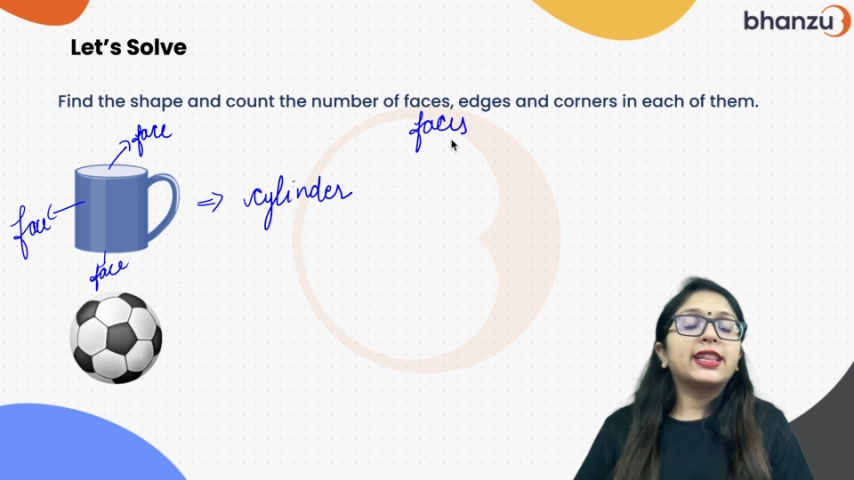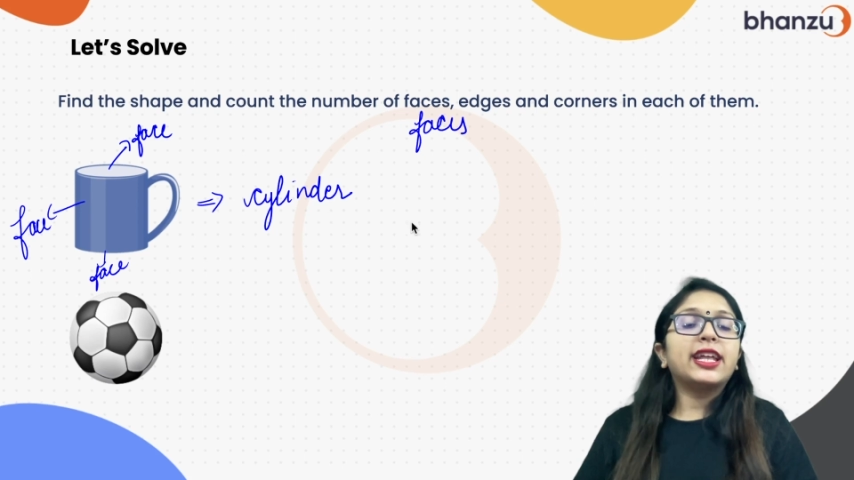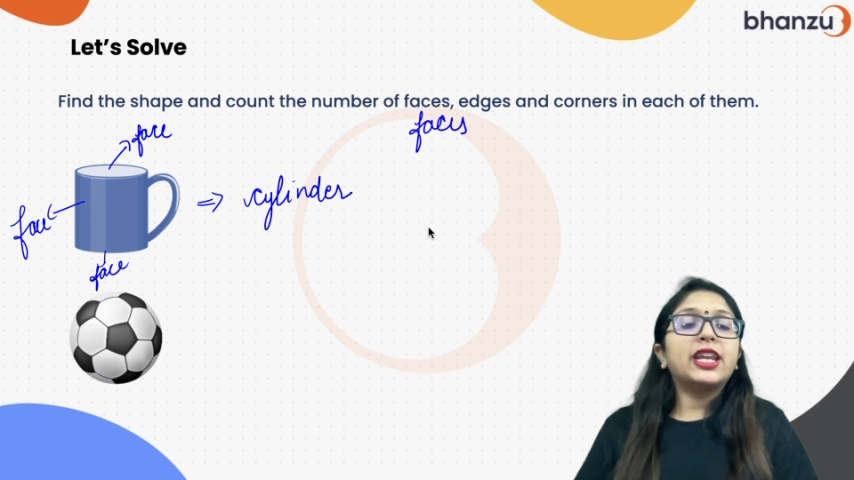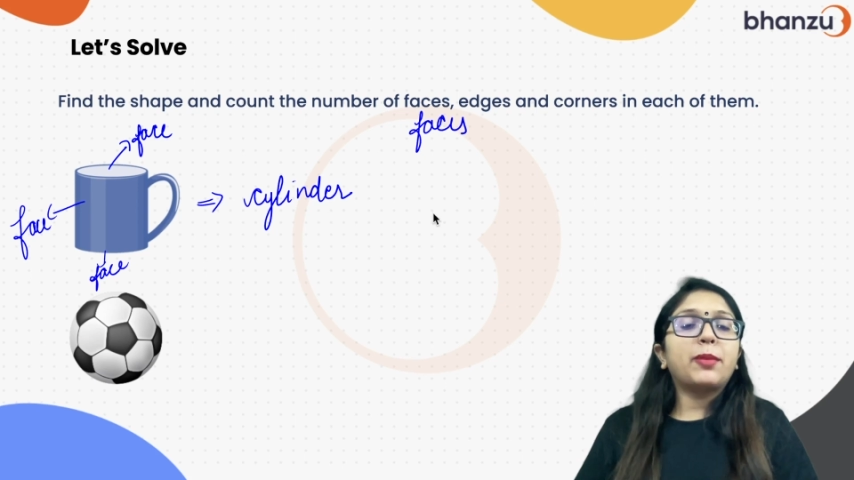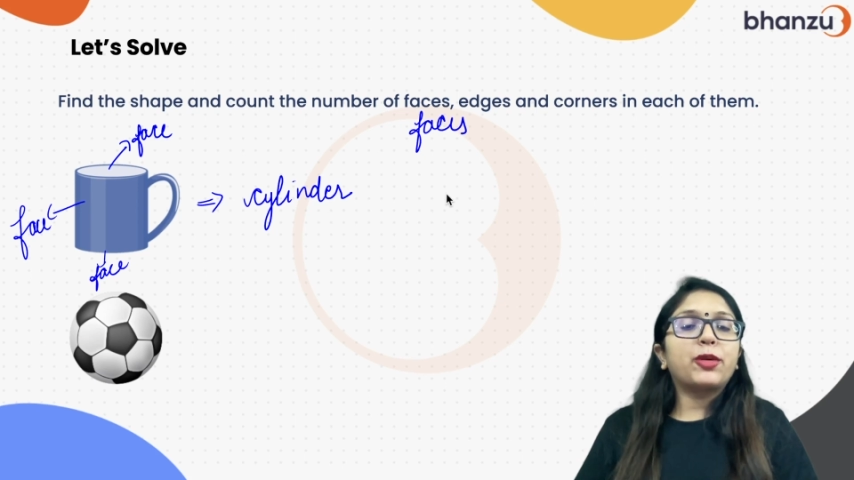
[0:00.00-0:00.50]

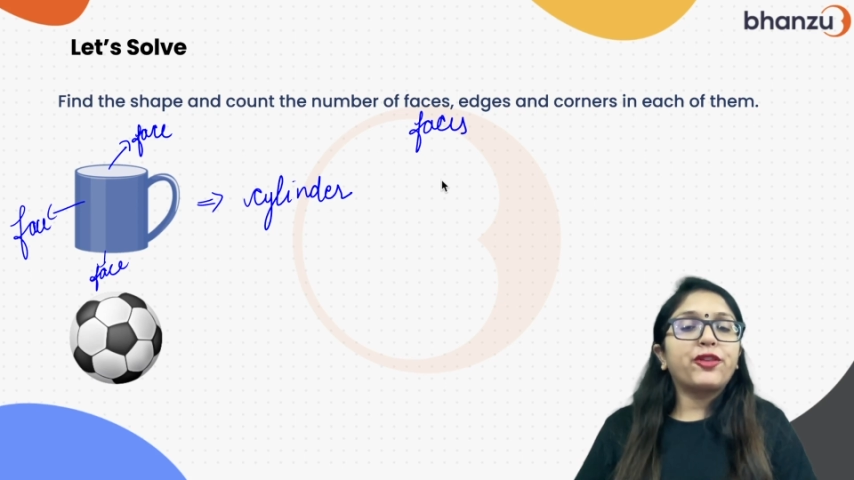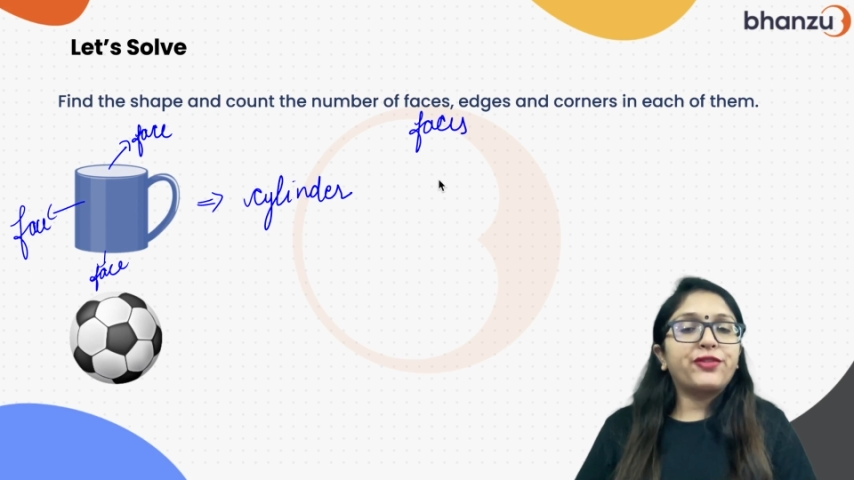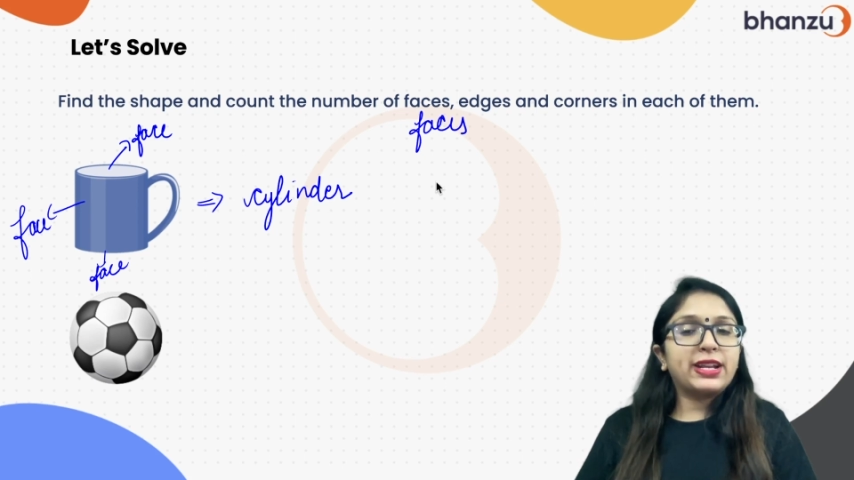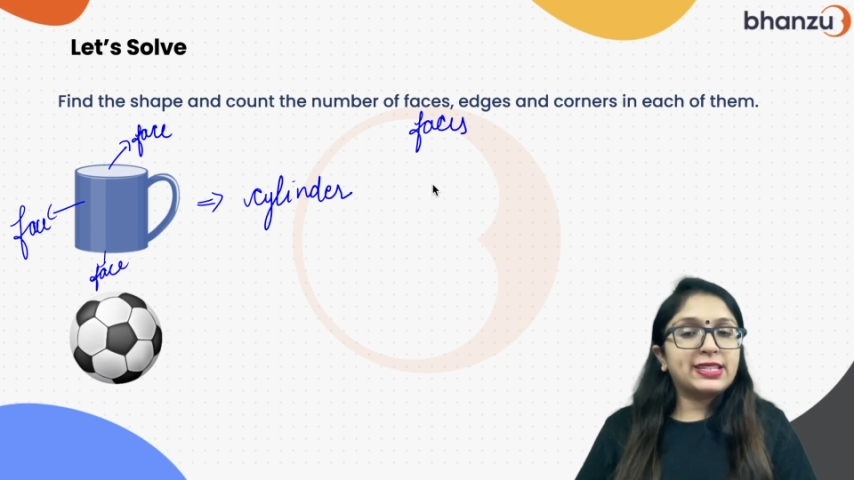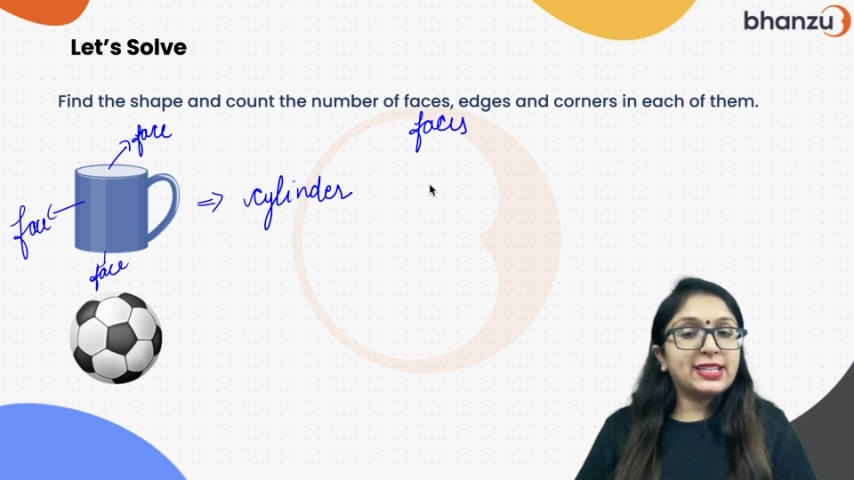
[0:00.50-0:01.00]
then number of
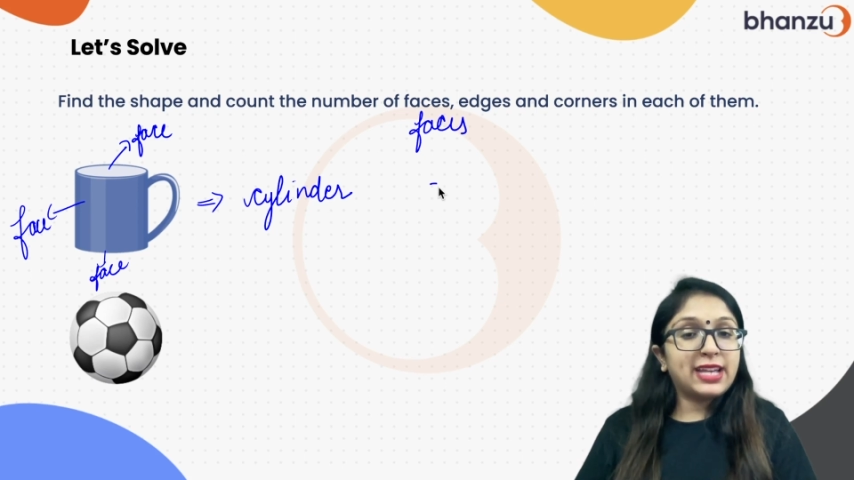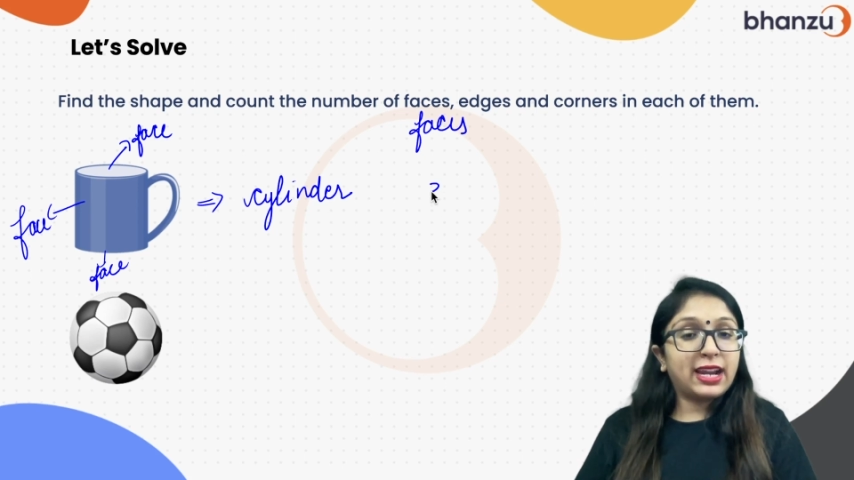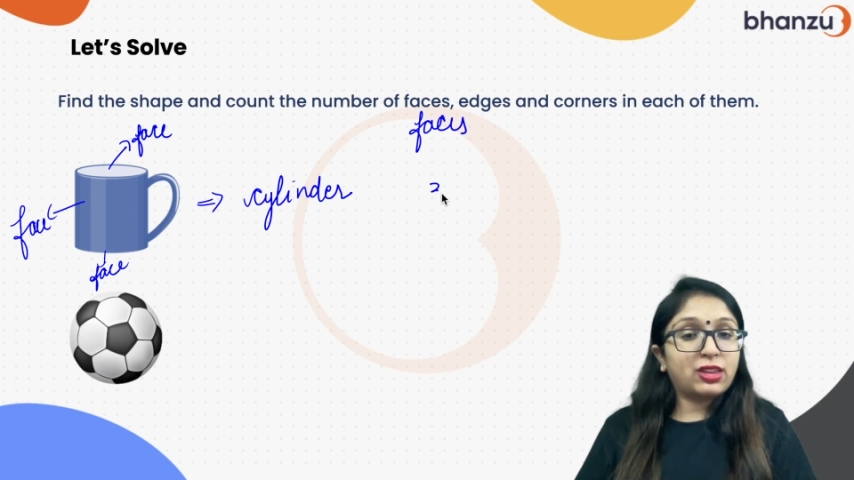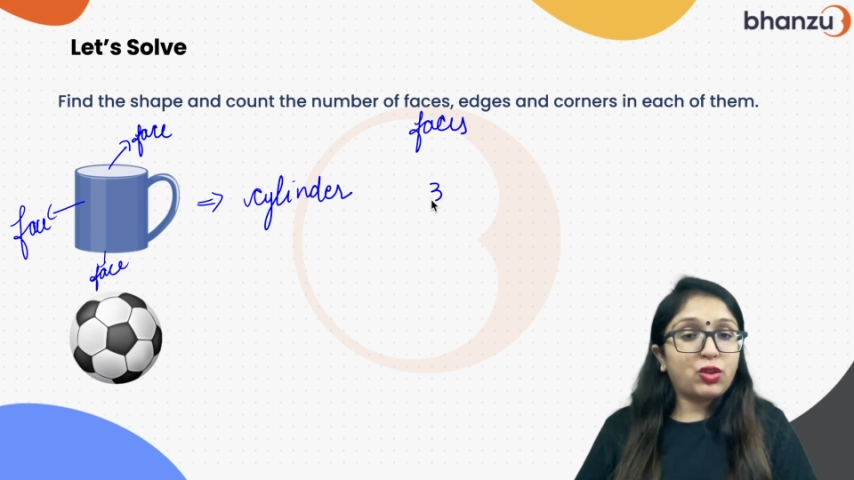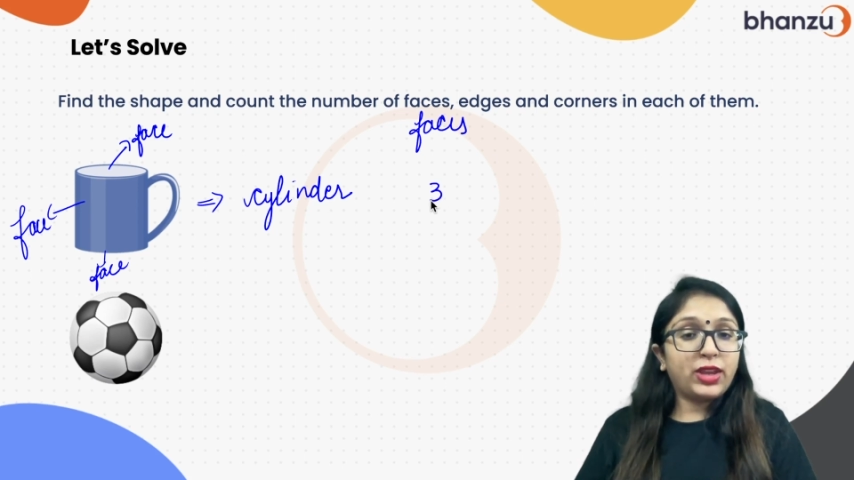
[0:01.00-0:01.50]
faces
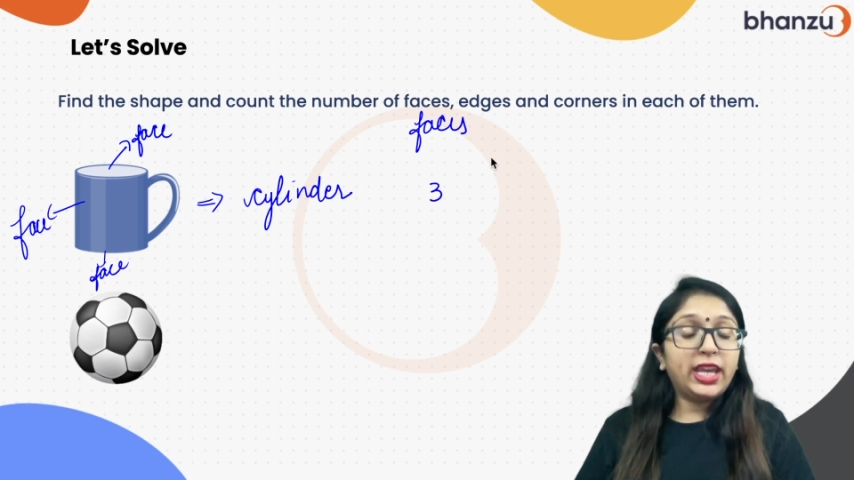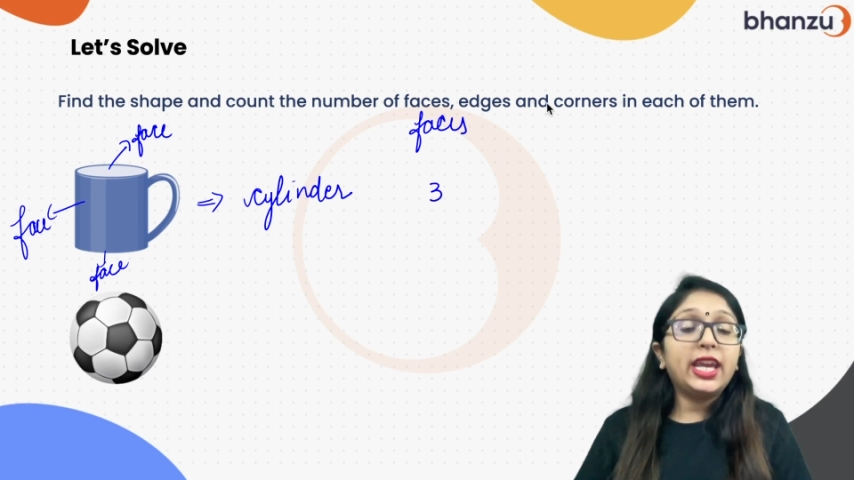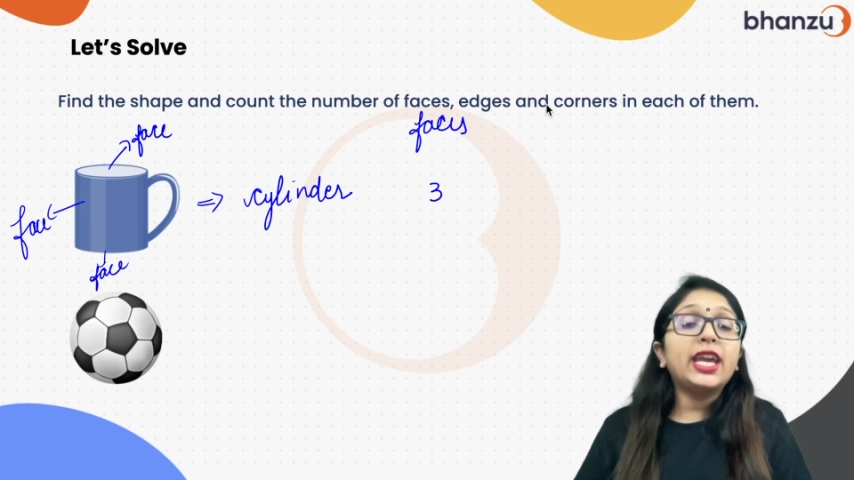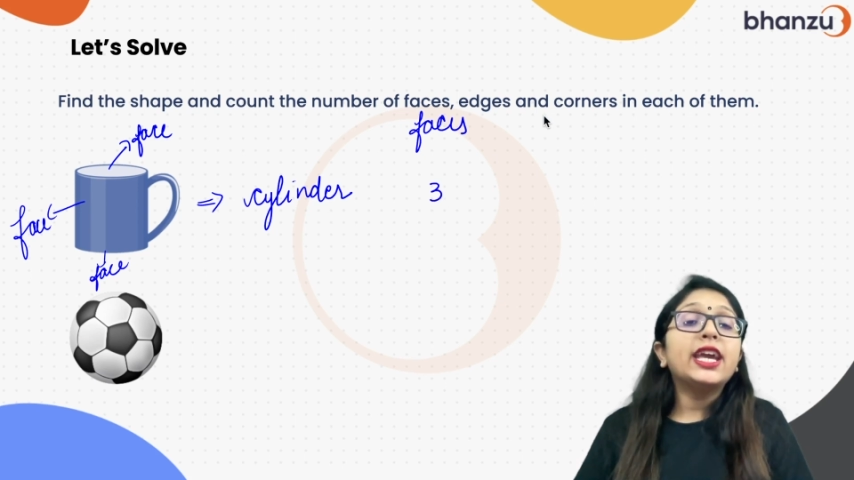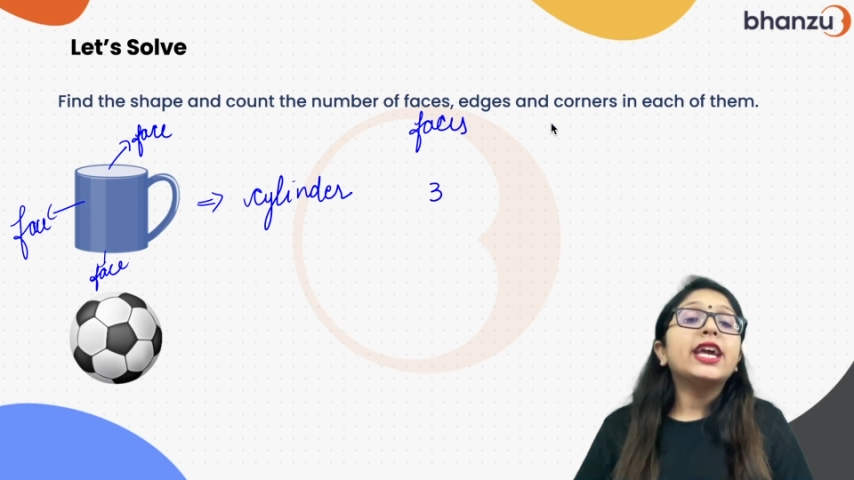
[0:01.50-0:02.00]
are
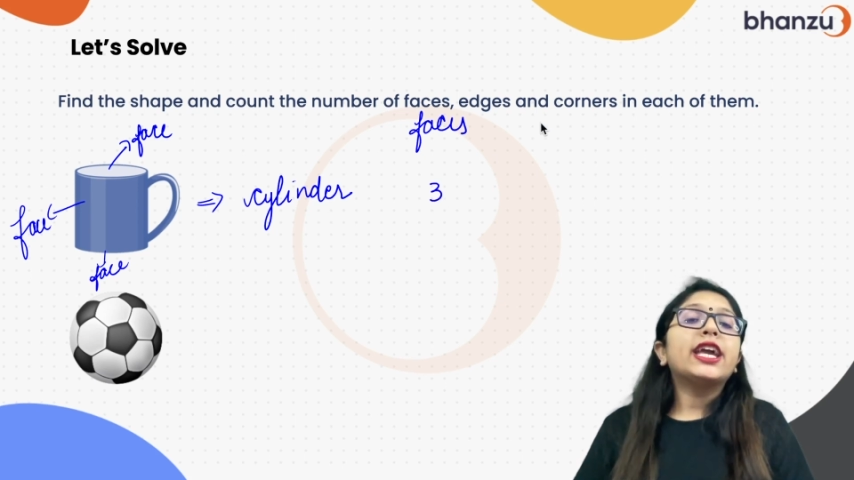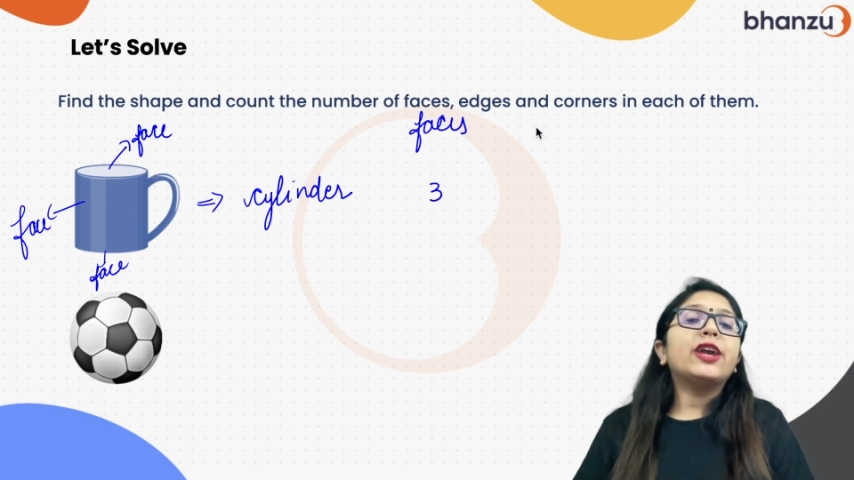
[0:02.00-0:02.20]
3.